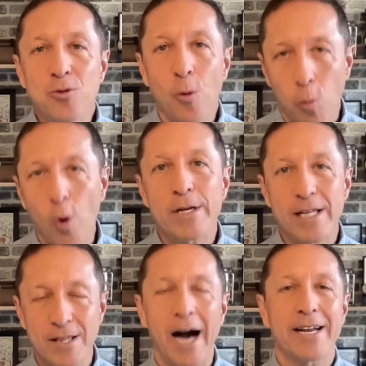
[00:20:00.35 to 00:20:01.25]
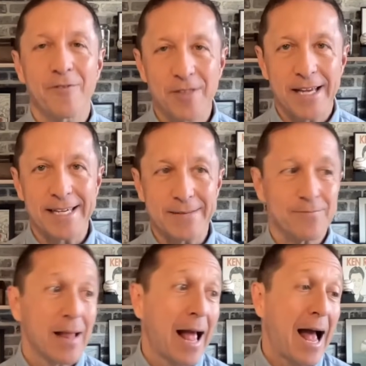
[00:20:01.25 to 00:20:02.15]
the working line of thinking.
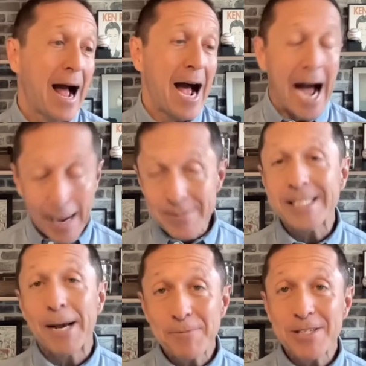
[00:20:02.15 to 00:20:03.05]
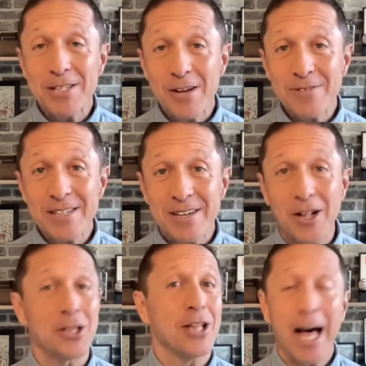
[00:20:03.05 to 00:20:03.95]
I'm skeptical of it. A
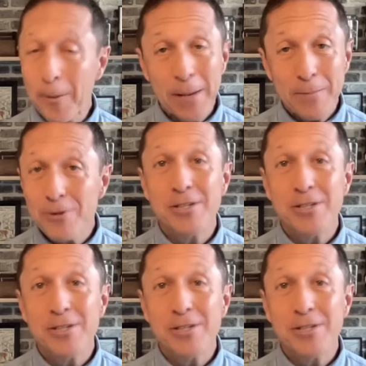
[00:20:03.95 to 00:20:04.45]
lot of people are